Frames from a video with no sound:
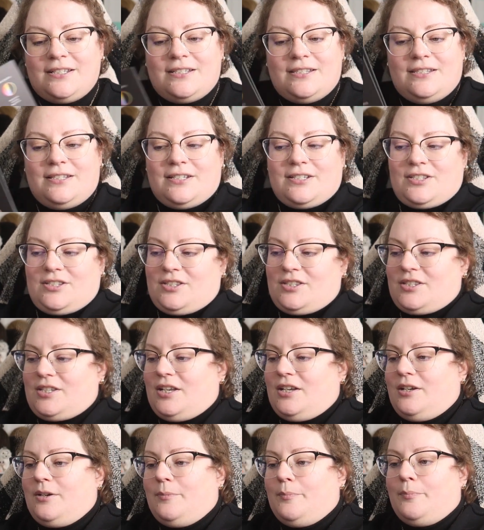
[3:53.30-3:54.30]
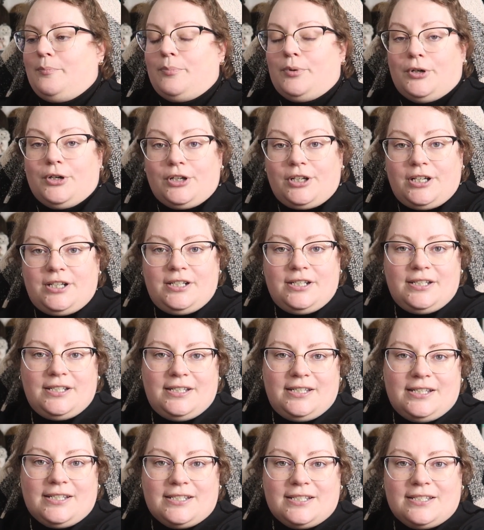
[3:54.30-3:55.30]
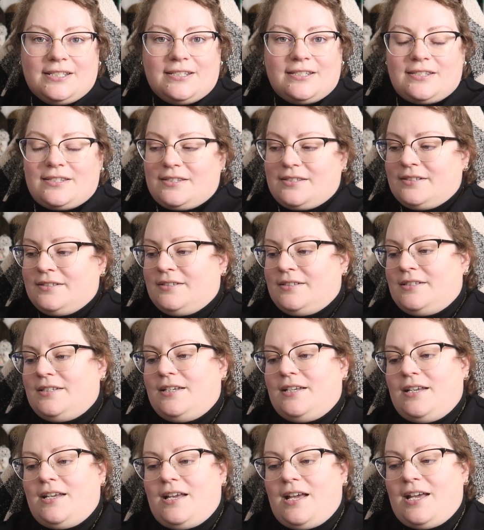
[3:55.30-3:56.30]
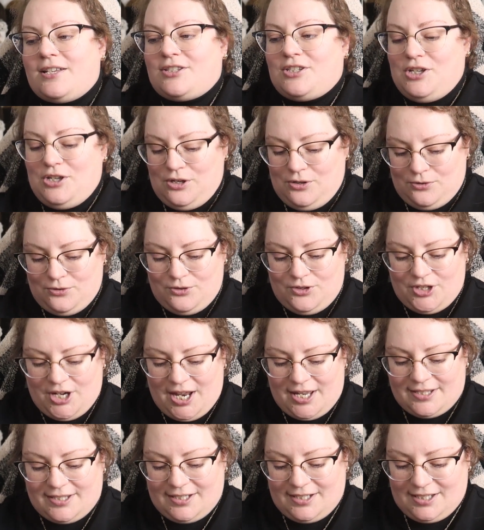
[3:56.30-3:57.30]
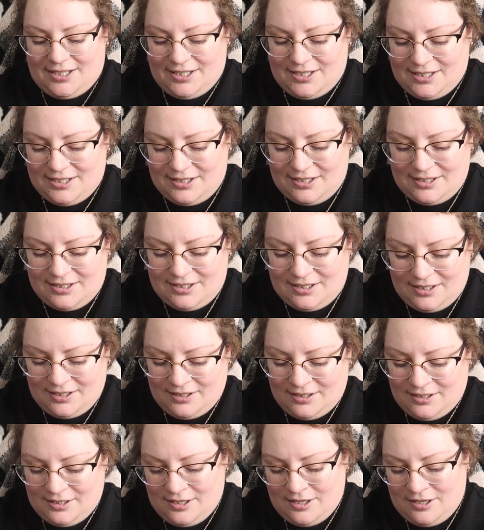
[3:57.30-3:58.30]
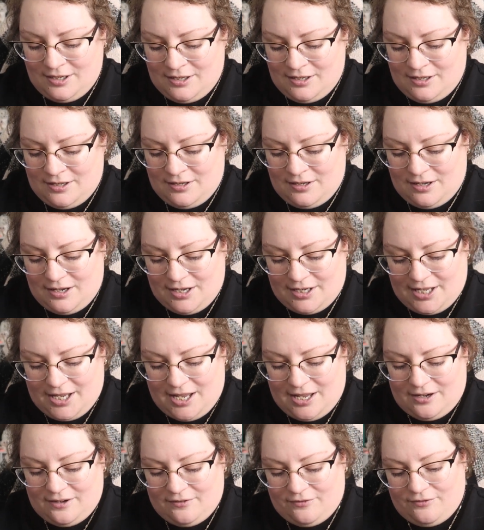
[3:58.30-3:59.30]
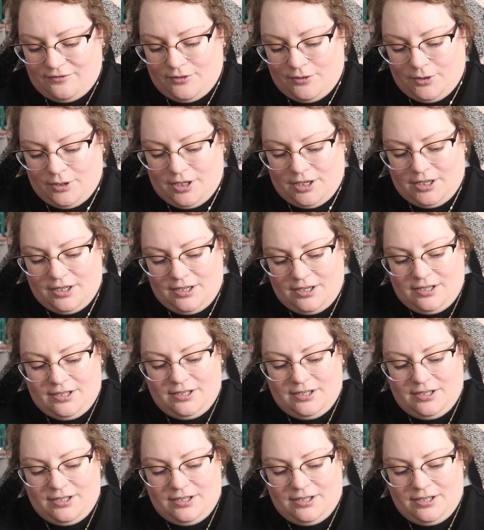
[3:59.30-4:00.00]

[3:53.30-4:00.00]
this book is as huge as it is, again, for